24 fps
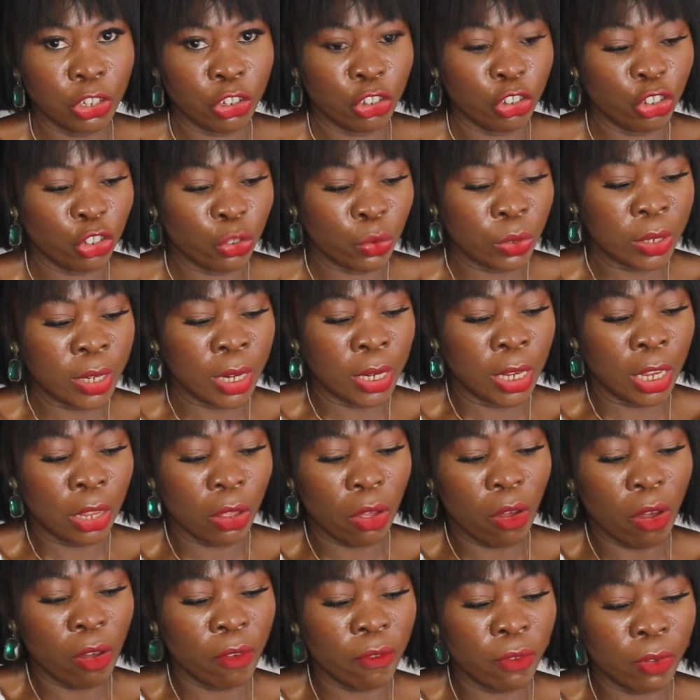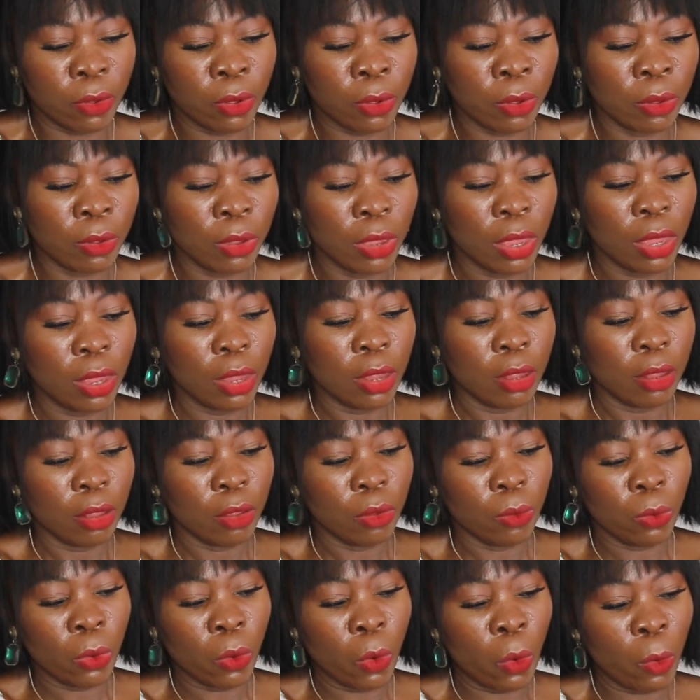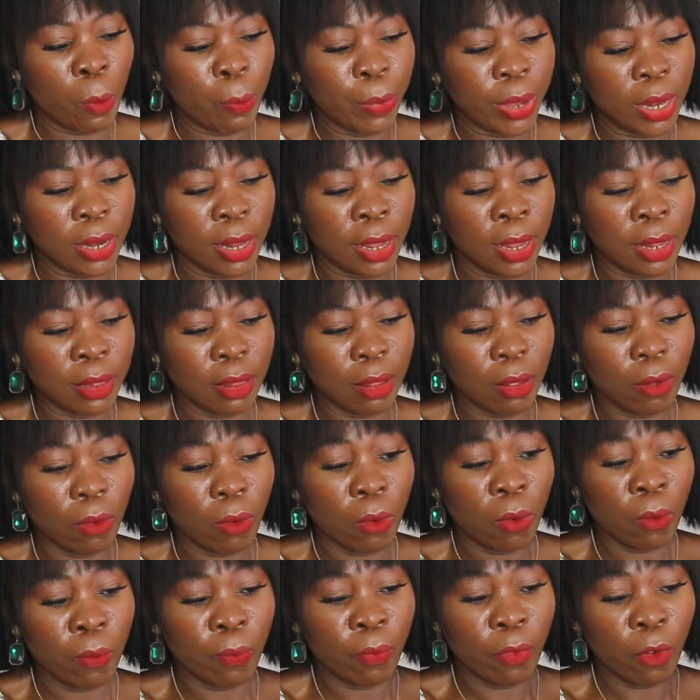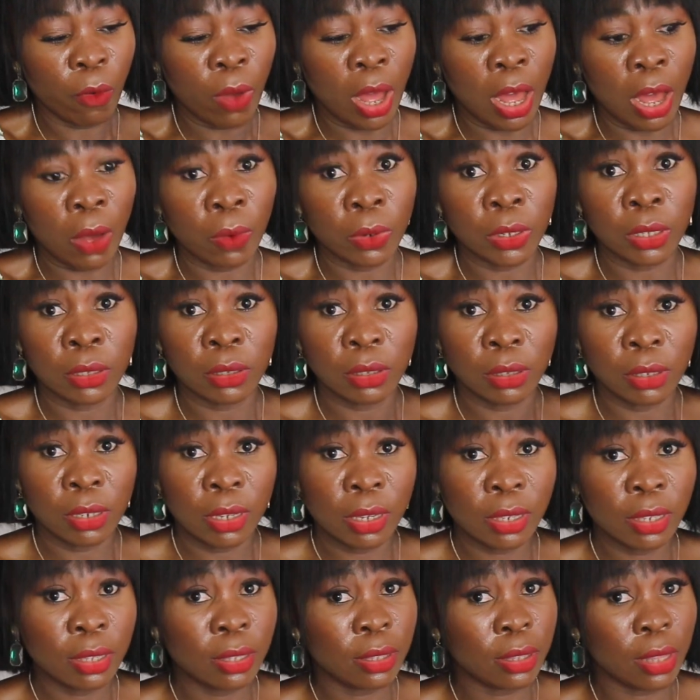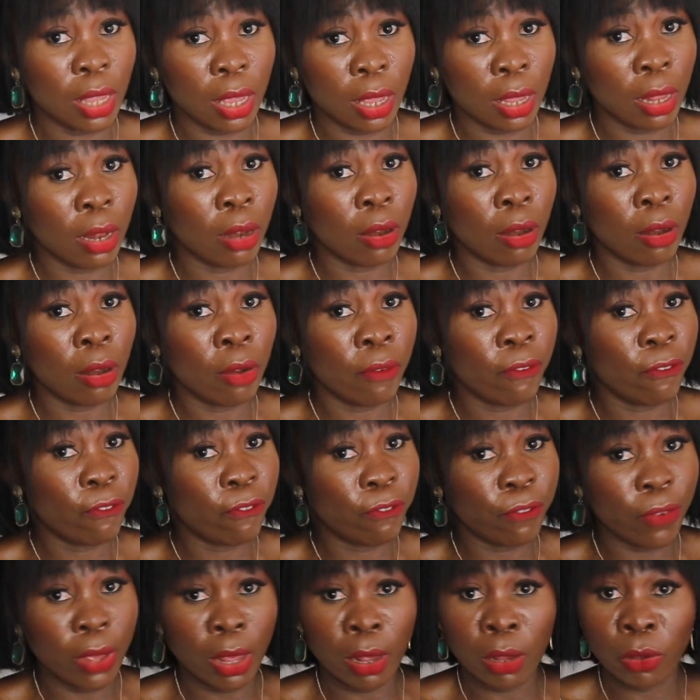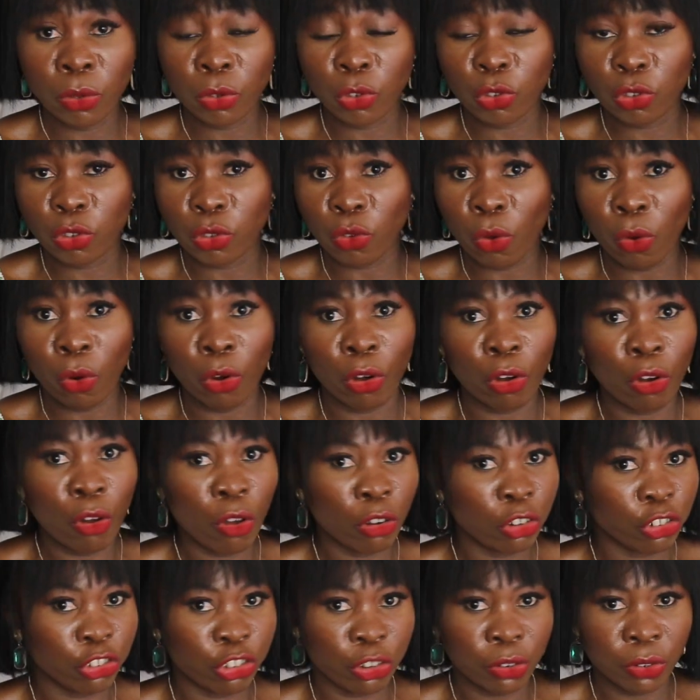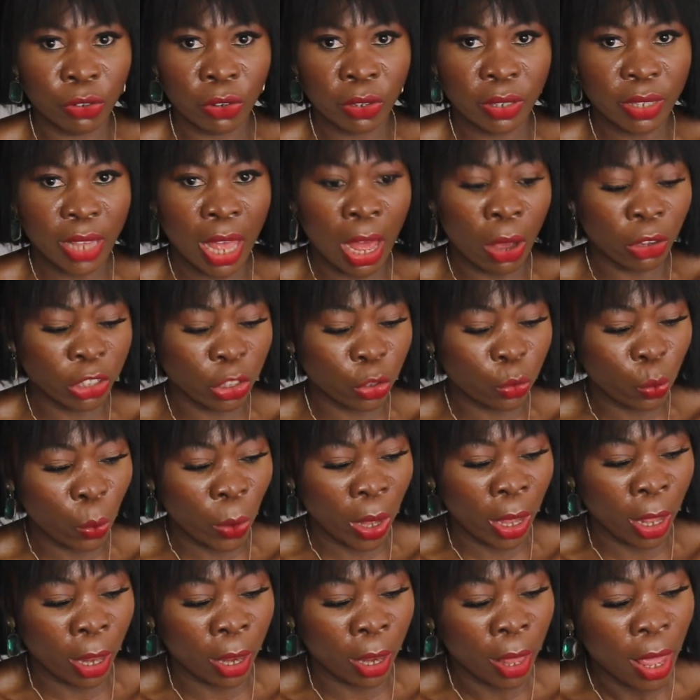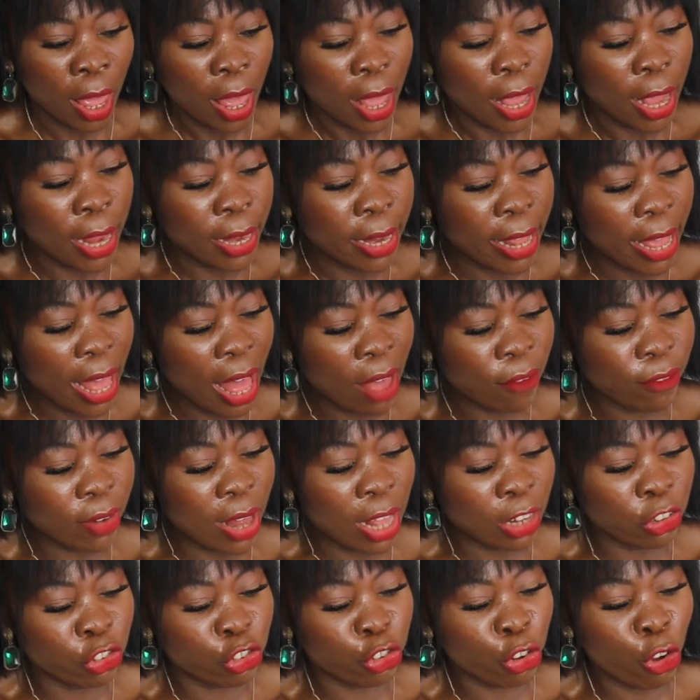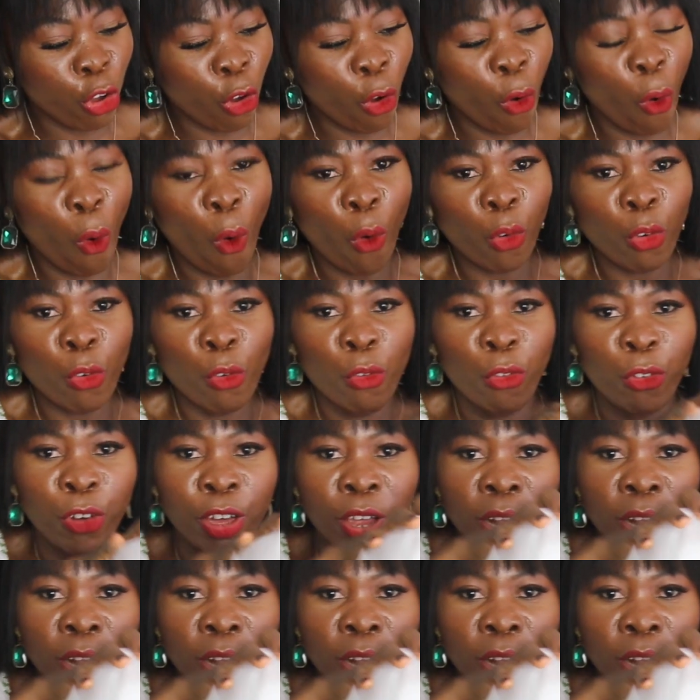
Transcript: tissue that it covers. We open it. Wow, this thing feels so luxurious as well, and it have like Dior all over